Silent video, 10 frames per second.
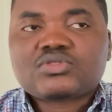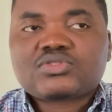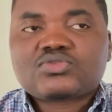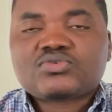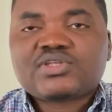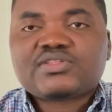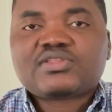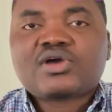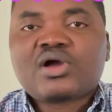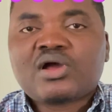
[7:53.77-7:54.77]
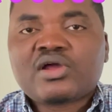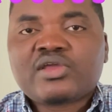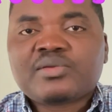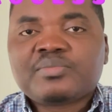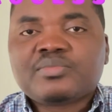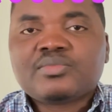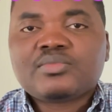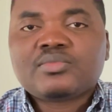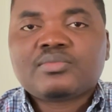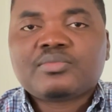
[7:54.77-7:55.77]
to the time
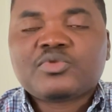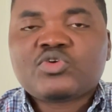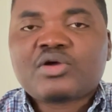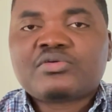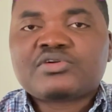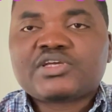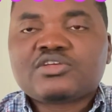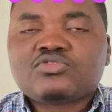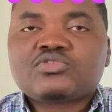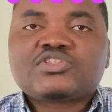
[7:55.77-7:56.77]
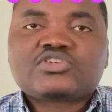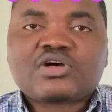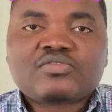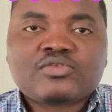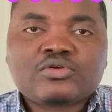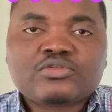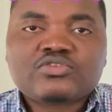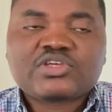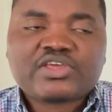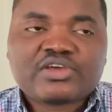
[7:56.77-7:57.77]
you are ready to travel to
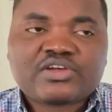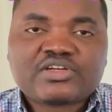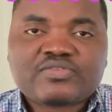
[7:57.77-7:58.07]
Canada